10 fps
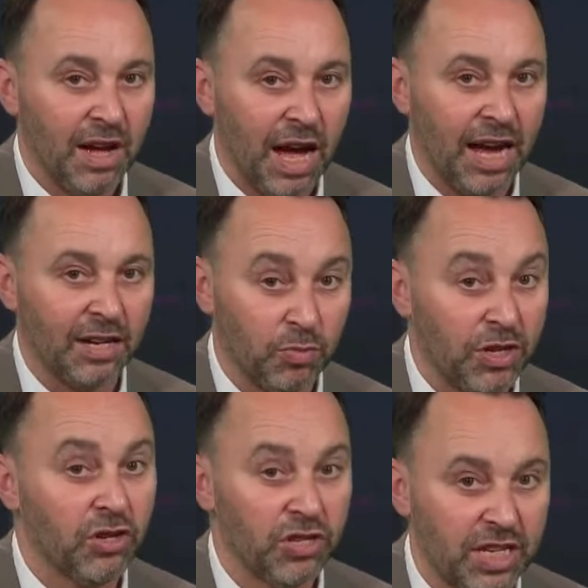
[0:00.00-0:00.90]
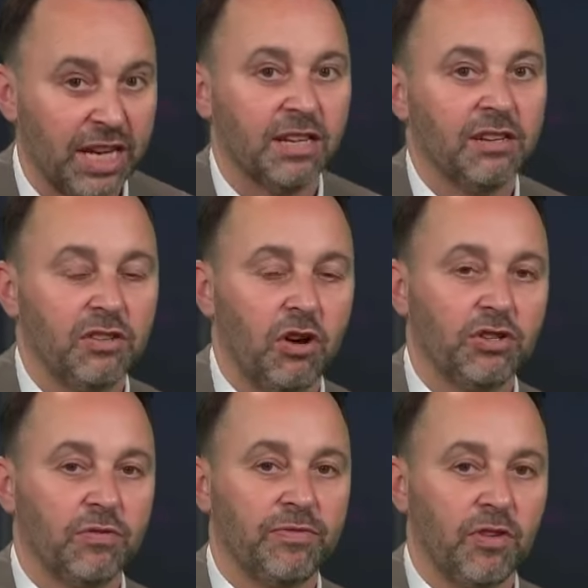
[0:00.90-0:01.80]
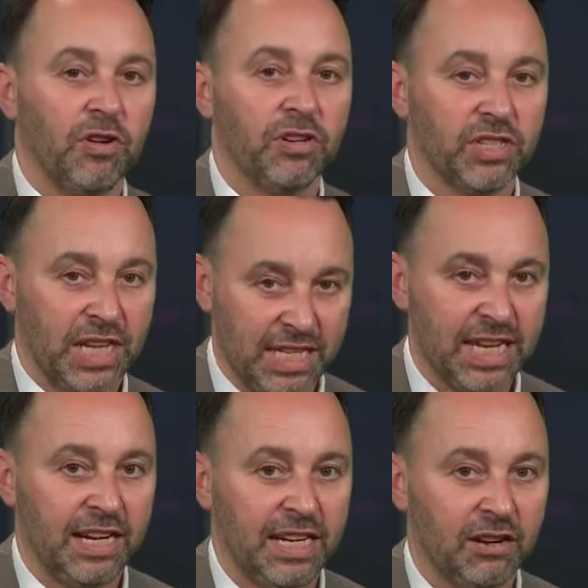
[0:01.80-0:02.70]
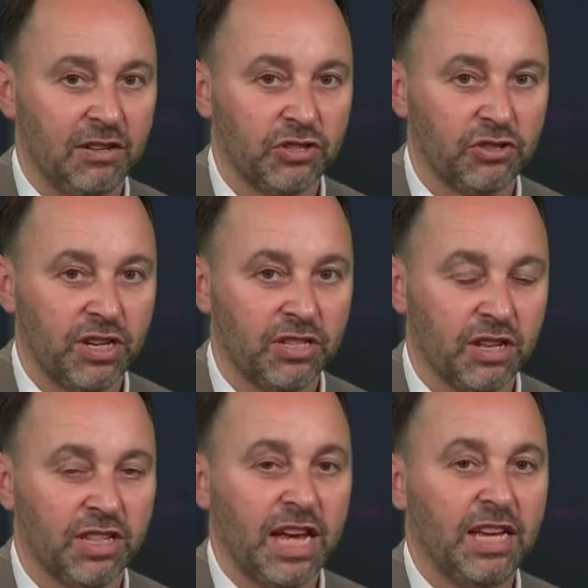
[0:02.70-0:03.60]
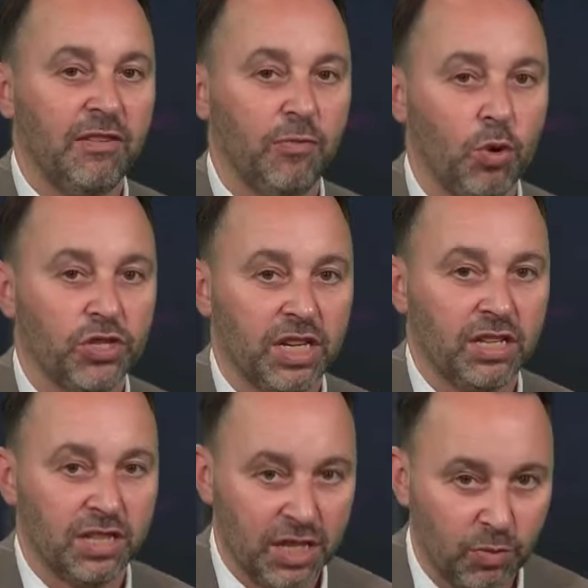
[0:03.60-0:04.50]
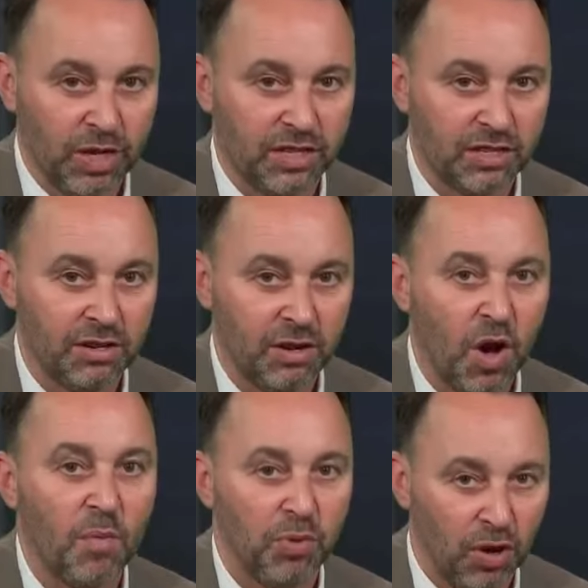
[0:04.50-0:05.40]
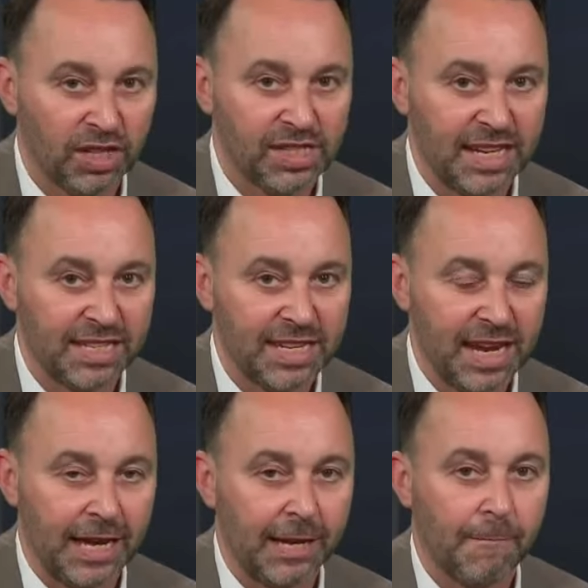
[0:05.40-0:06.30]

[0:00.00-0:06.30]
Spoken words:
and we could see Nigel Farage in town Downing Street. So thank you for watching this week's Politics Today.